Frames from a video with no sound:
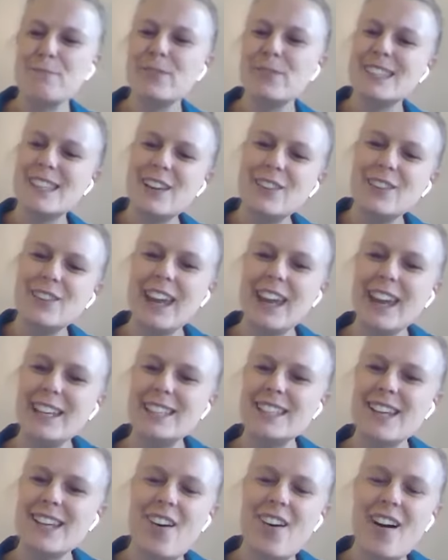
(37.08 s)
So
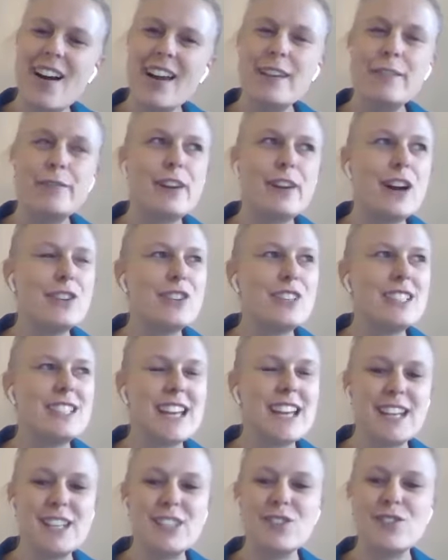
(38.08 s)
yes, I founded
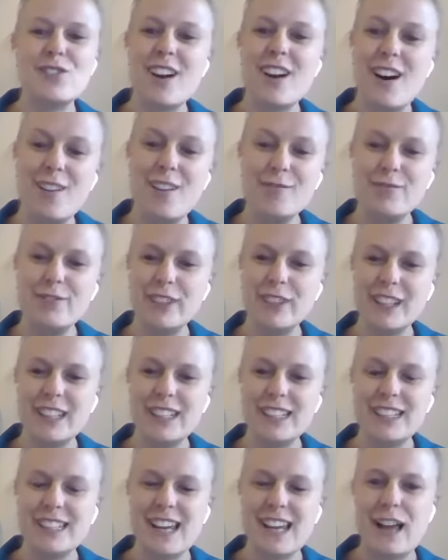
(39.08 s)
Natal
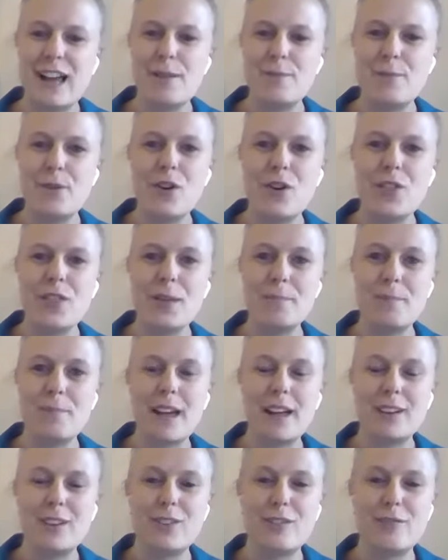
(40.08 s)
Comfort on the
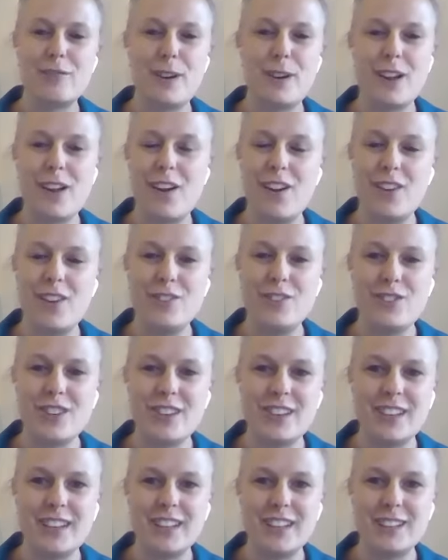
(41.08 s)
back of my own
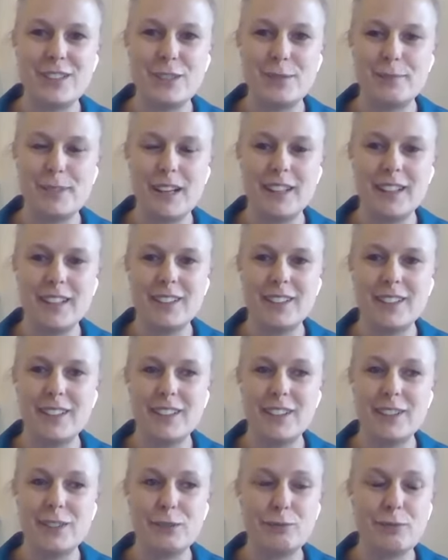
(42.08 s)
journey into
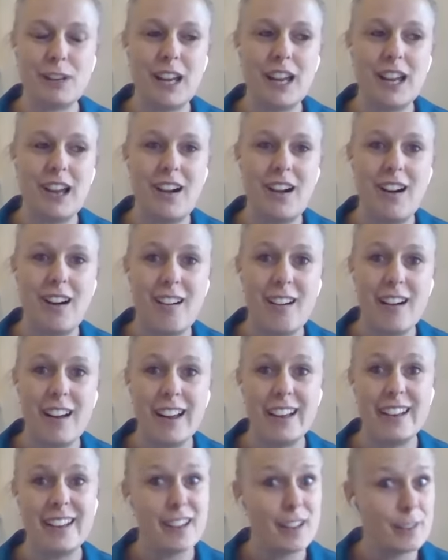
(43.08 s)
motherhood, where
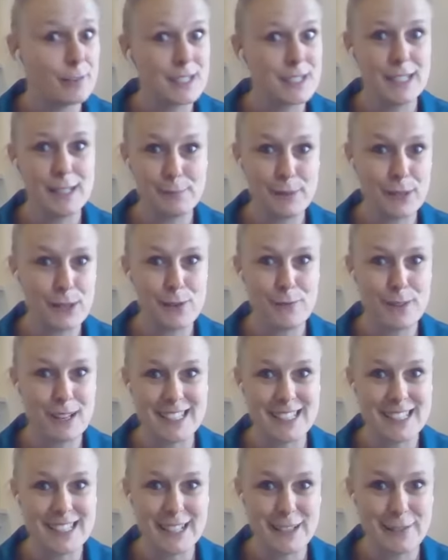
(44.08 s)
I love sleeping on my
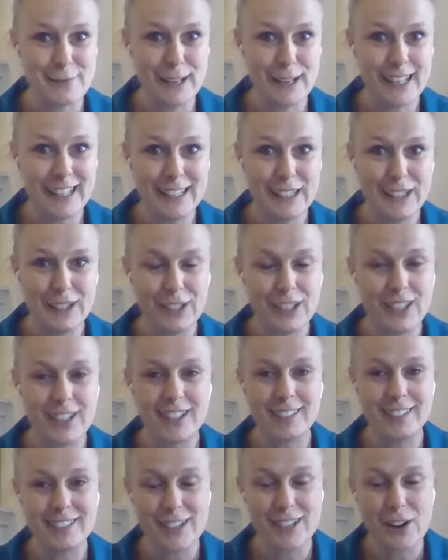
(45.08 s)
stomach. You know,
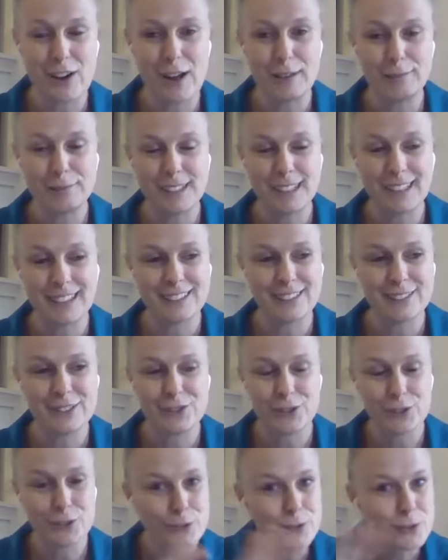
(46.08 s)
the type that
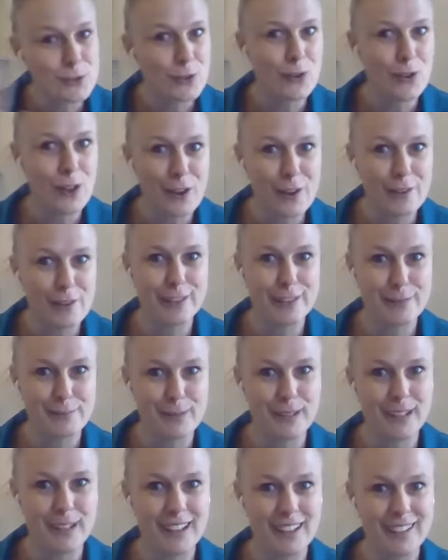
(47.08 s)
drools all over the
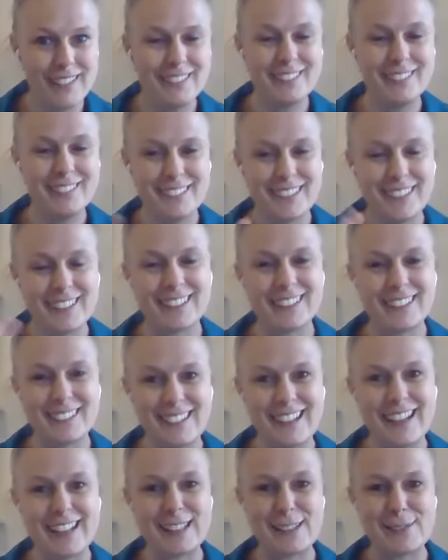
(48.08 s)
pillow, like
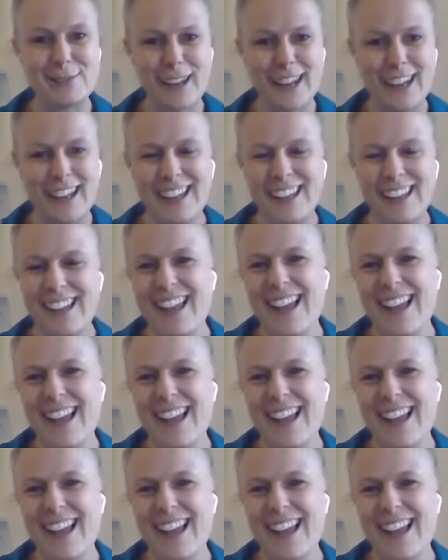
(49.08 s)
that's me.